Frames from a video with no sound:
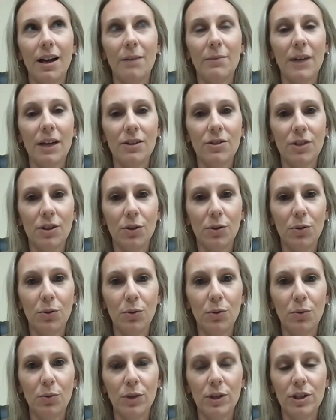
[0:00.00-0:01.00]
I'm not sure
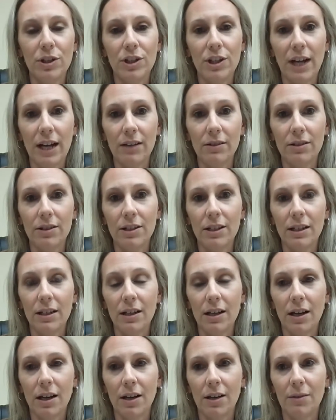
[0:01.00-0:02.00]
who would challenge
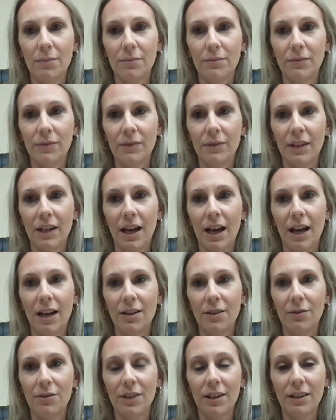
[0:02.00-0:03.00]
it. Um, I
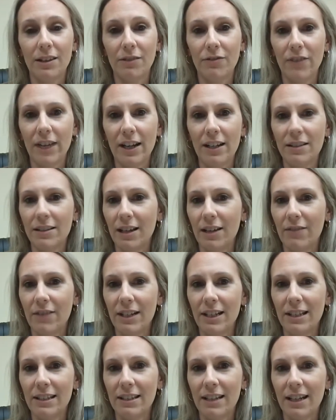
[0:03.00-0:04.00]
don't think the fans have
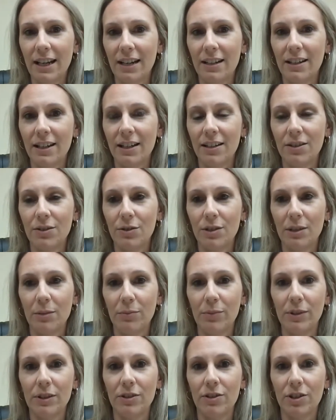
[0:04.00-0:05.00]
any standing. You
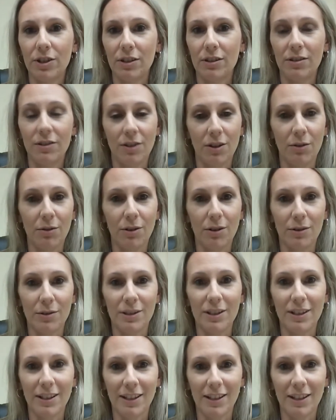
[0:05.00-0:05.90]
simply just don't go to